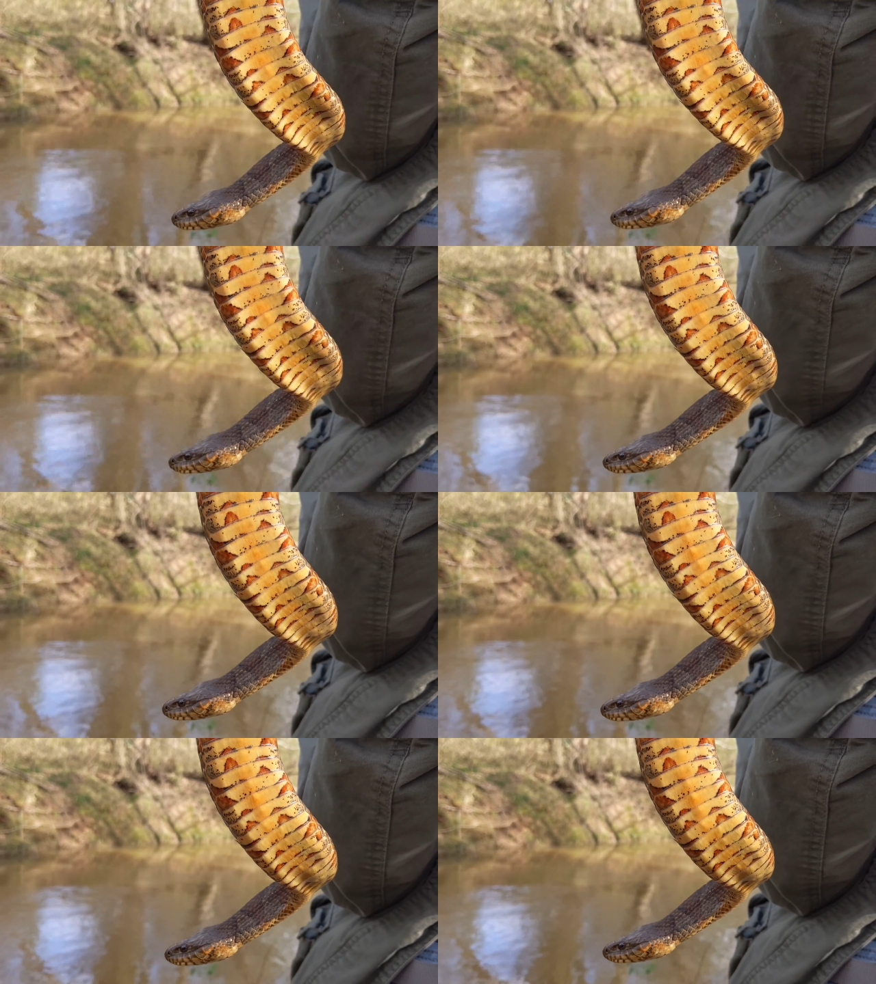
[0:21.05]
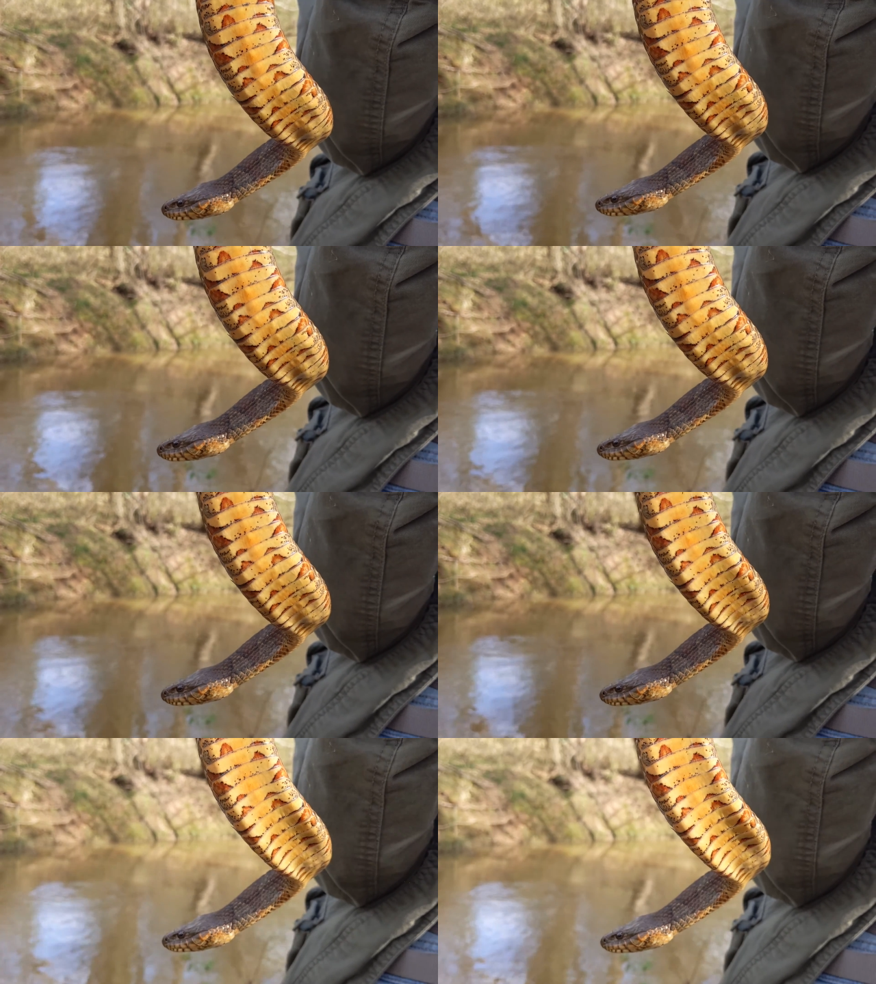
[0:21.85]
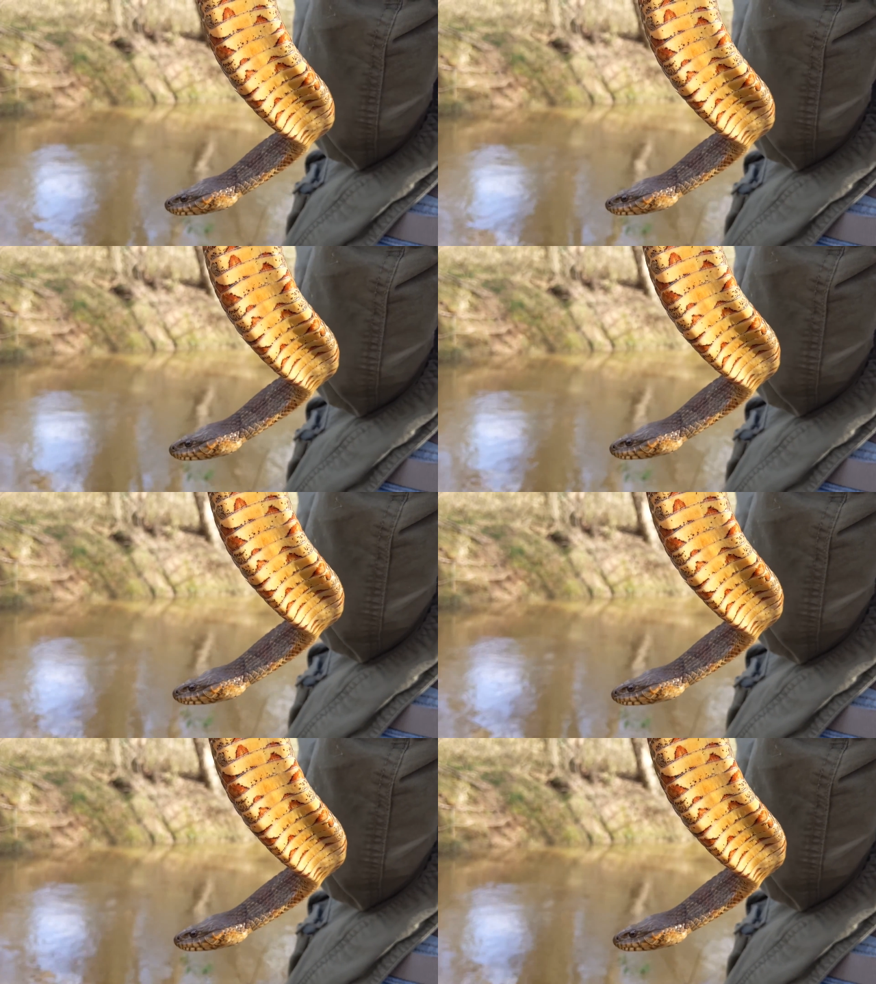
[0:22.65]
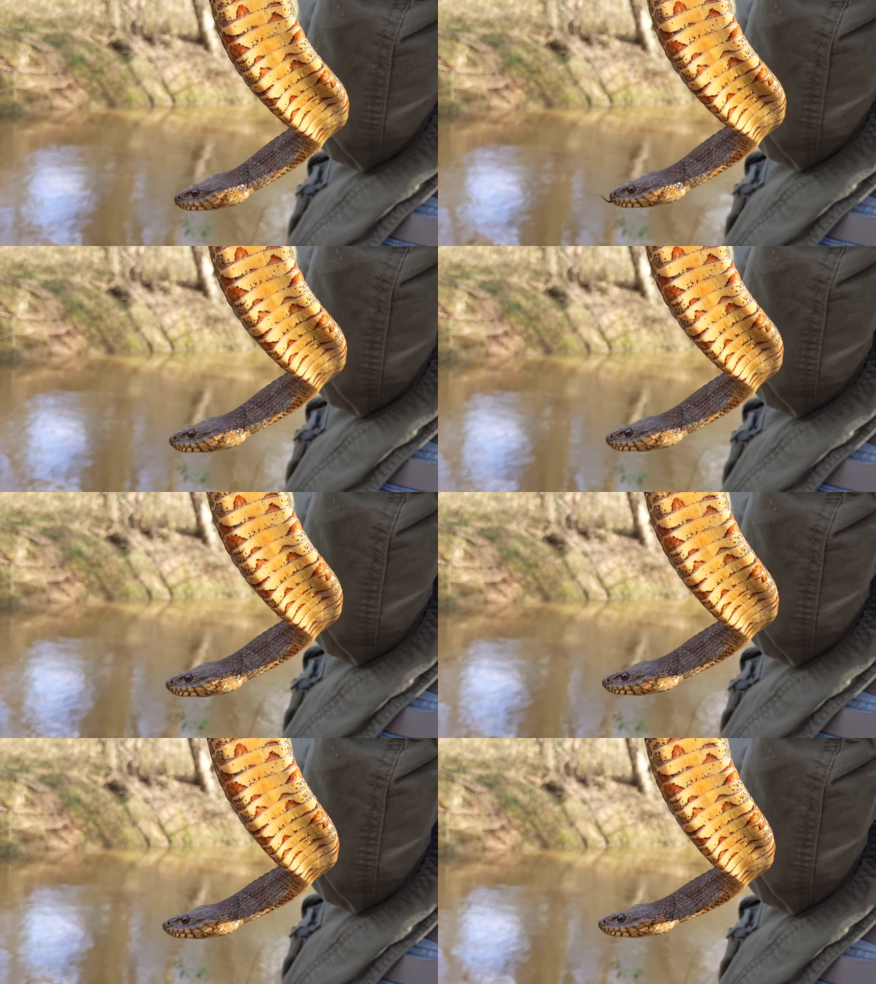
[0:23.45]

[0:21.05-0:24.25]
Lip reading: Nobody's mouth can be seen.